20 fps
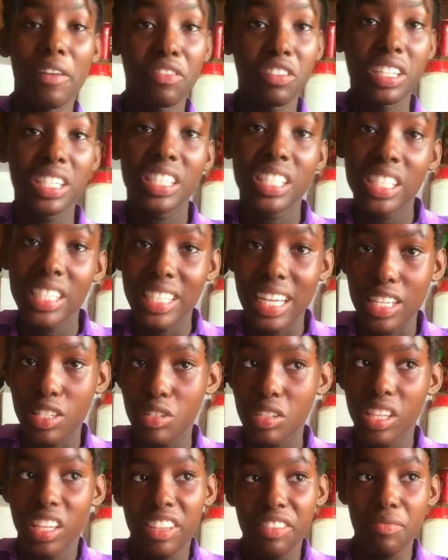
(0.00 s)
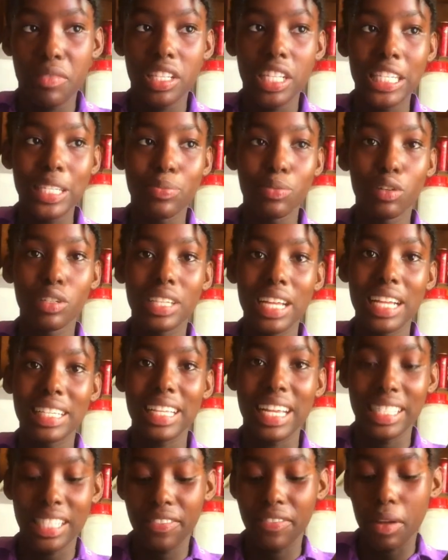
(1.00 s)
for the teacher to give me this
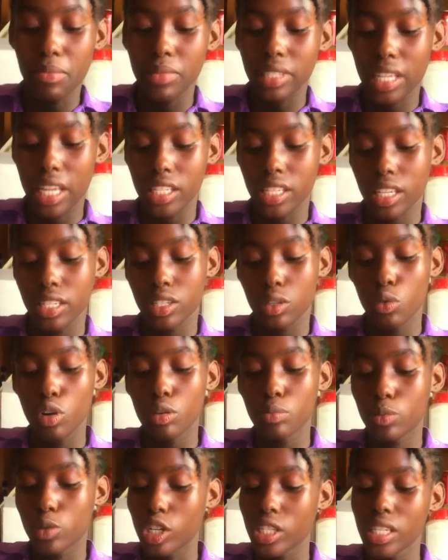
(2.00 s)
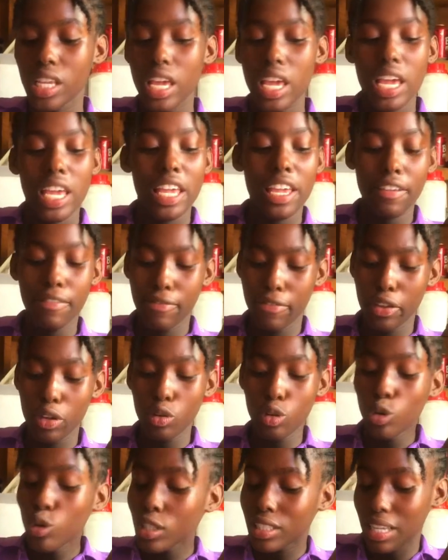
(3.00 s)
project as if I'm his SS1, because
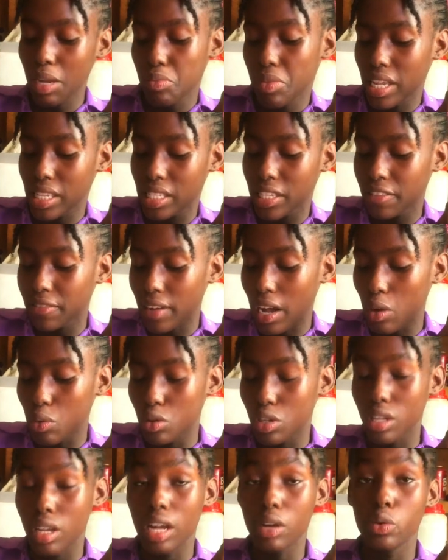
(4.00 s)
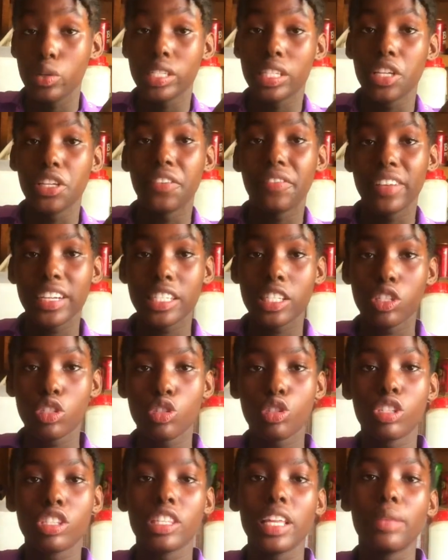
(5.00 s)
he looked at me as if I was a
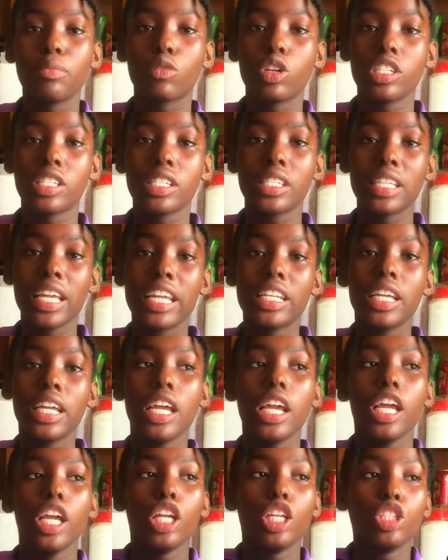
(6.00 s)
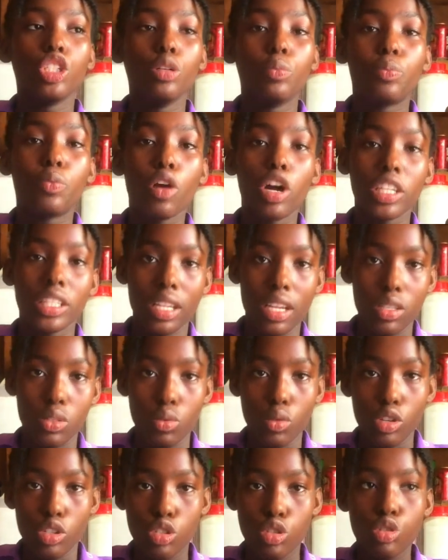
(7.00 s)
university student, because he said the project
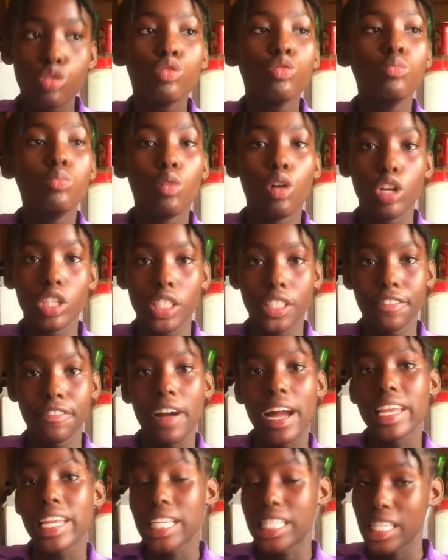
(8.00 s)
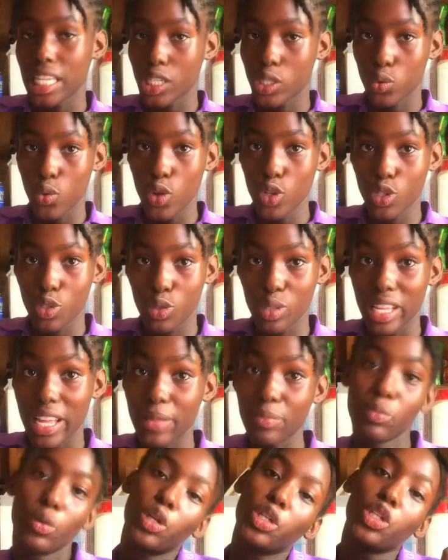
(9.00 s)
was too much for an SS1
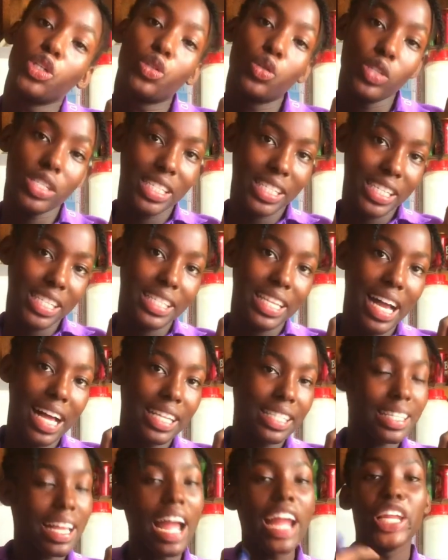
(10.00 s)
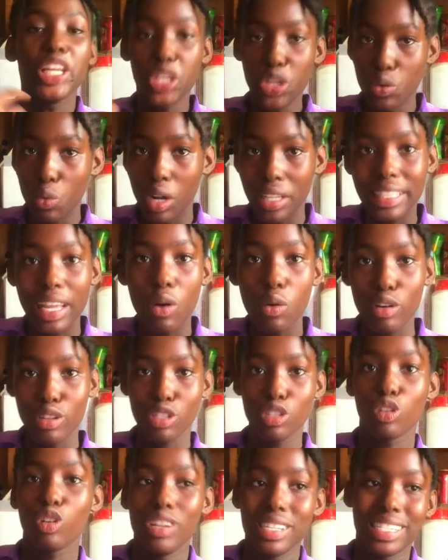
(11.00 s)
student, but he could see that I knew what I was
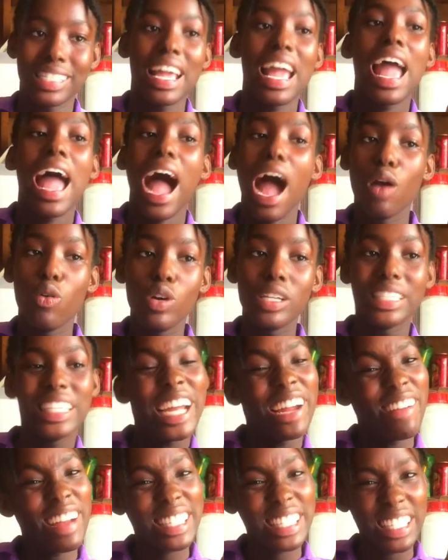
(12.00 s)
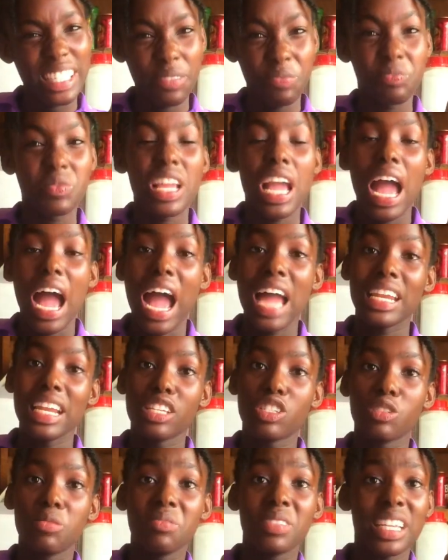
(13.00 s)
doing because I was directing him. And
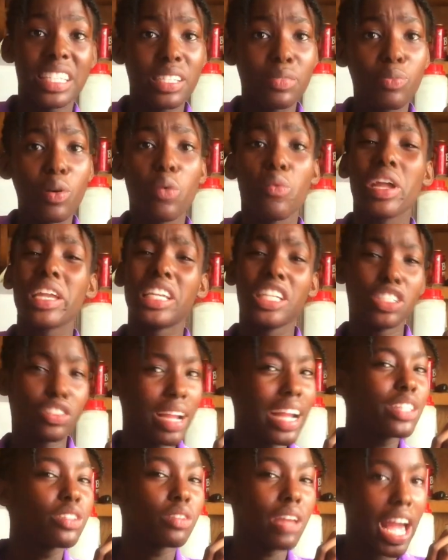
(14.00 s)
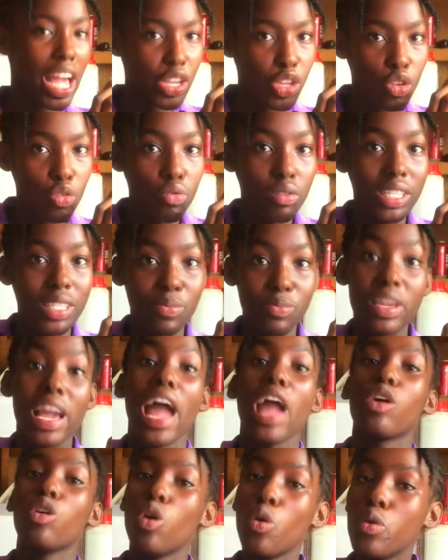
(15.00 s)
at some certain point when he tried to argue with me,
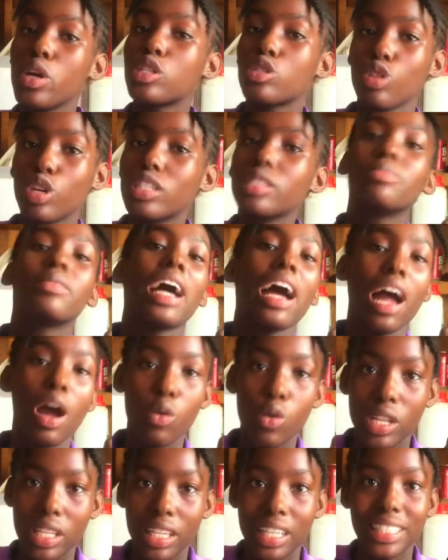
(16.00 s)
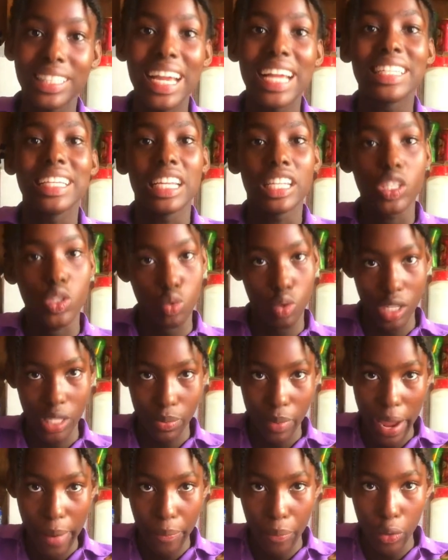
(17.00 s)
I always told him that I was in charge and it
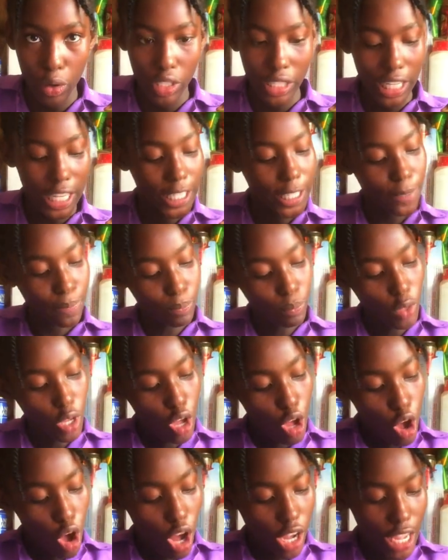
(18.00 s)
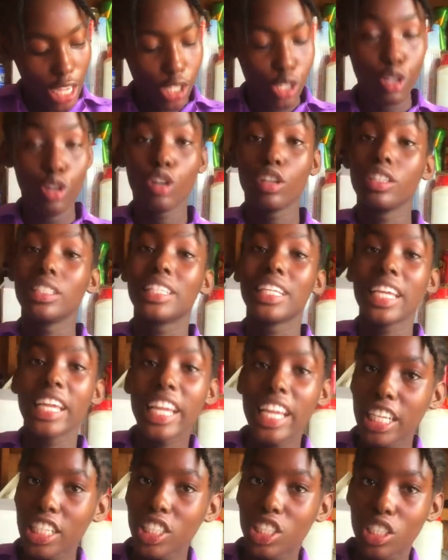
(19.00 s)
was my project. Okay, so the
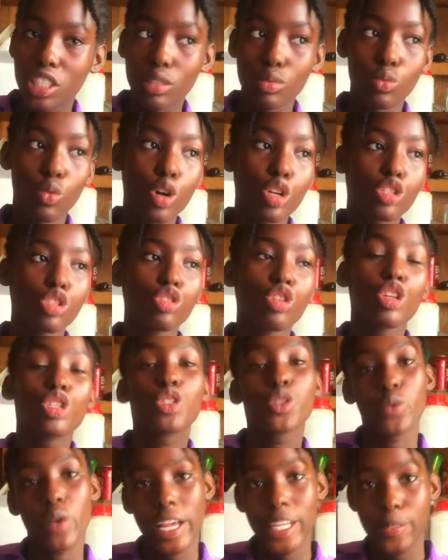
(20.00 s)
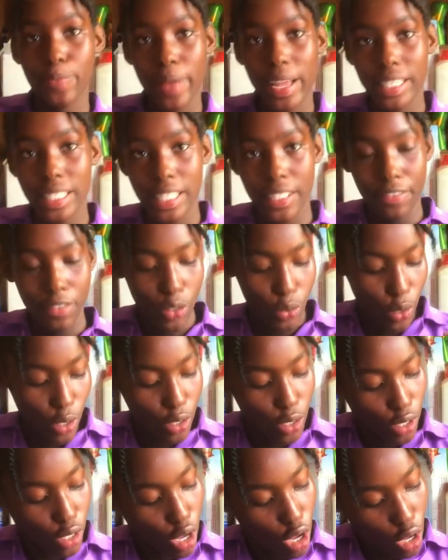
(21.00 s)
engine was not too expensive. It
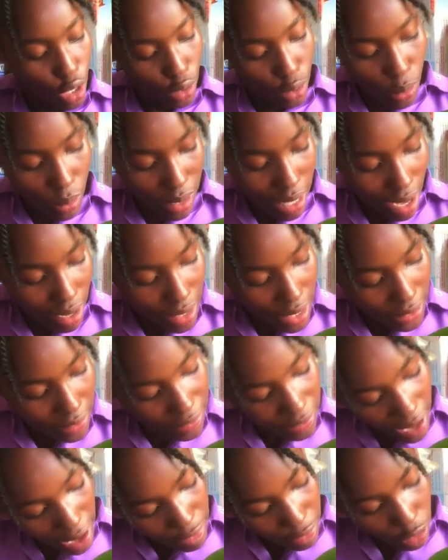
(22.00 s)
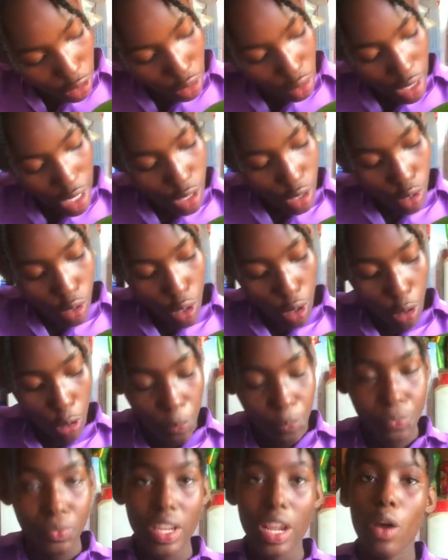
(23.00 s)
was 2,500.
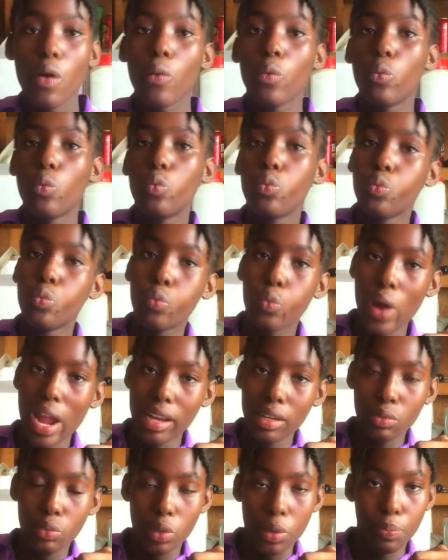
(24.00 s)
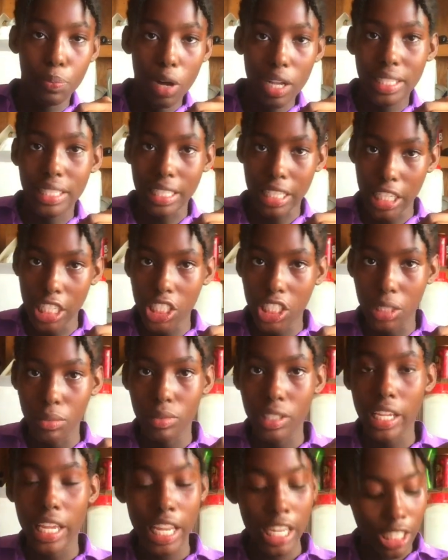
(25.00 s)
So when we bought the
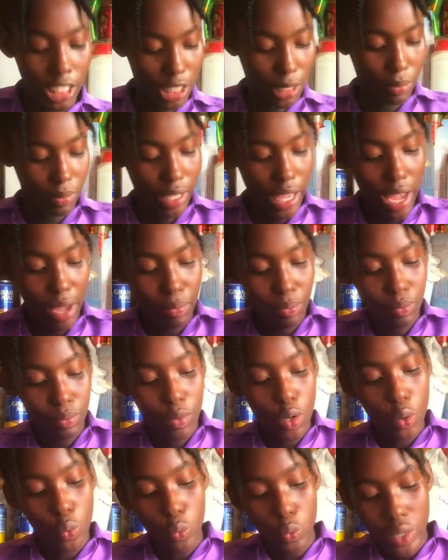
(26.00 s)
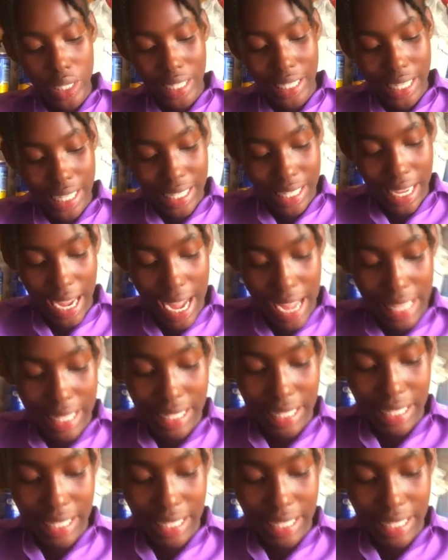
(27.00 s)
engine came with these hands,